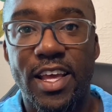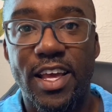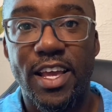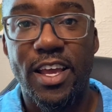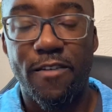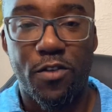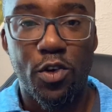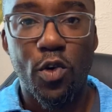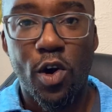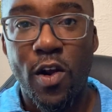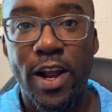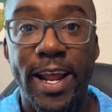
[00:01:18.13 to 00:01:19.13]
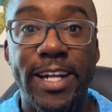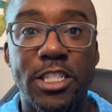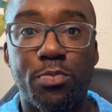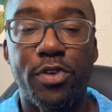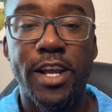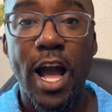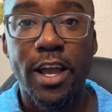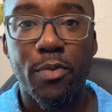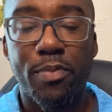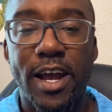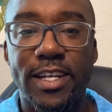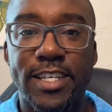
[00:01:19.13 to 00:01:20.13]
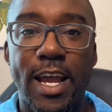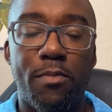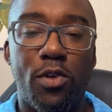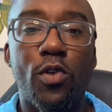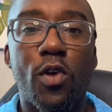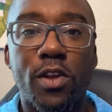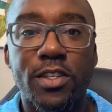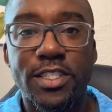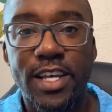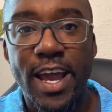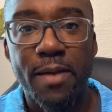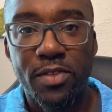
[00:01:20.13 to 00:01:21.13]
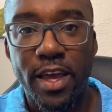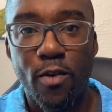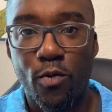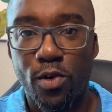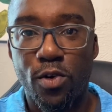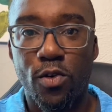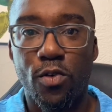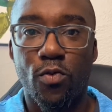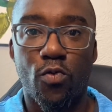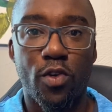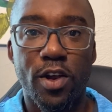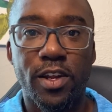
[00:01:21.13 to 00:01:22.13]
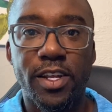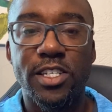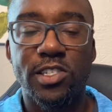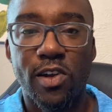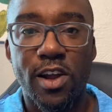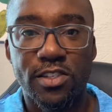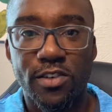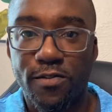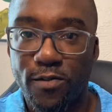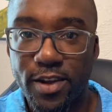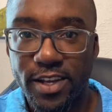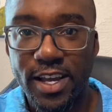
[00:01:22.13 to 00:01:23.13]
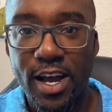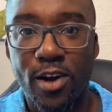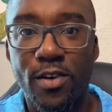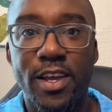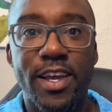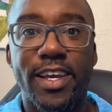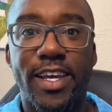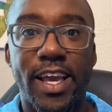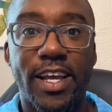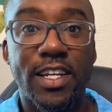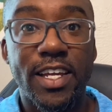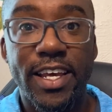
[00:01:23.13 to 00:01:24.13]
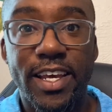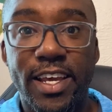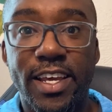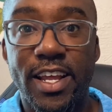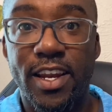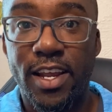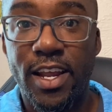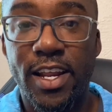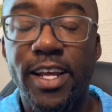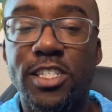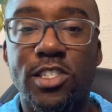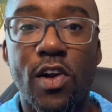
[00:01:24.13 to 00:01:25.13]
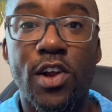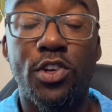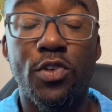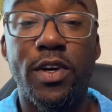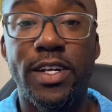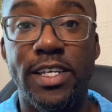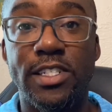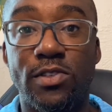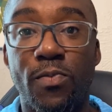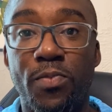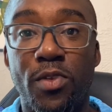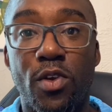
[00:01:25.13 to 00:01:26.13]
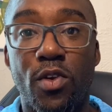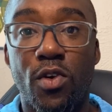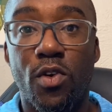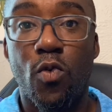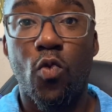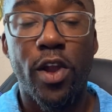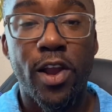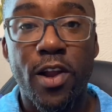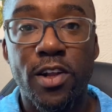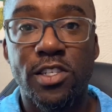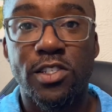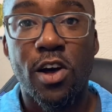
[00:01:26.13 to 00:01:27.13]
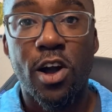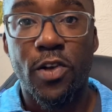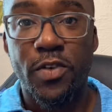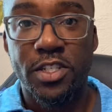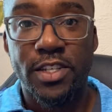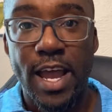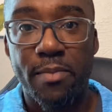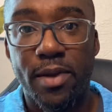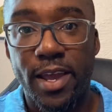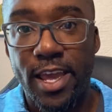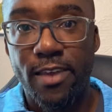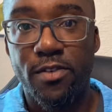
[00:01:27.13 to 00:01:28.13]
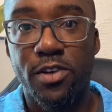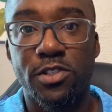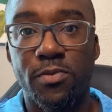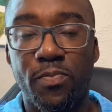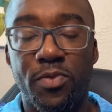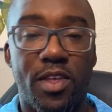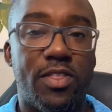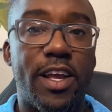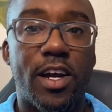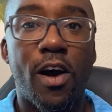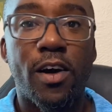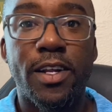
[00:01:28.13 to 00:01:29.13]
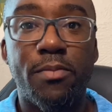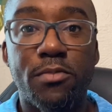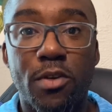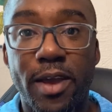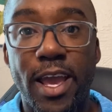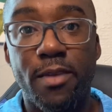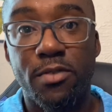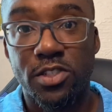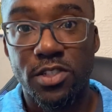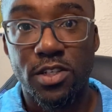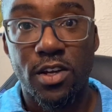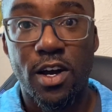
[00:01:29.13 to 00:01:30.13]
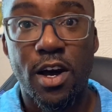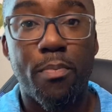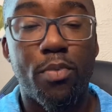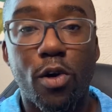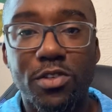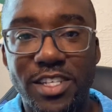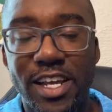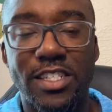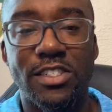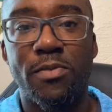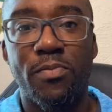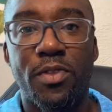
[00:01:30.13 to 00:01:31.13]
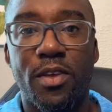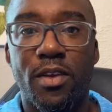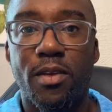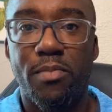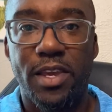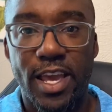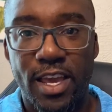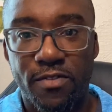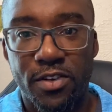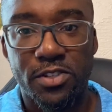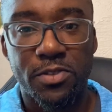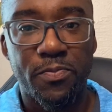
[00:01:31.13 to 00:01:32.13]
if you are an anxious preoccupied type, you are the type that will really start to freak out, get clingy, get needy, and start doing these weird stalkerish type behaviors. They call them the behaviors, protest behaviors.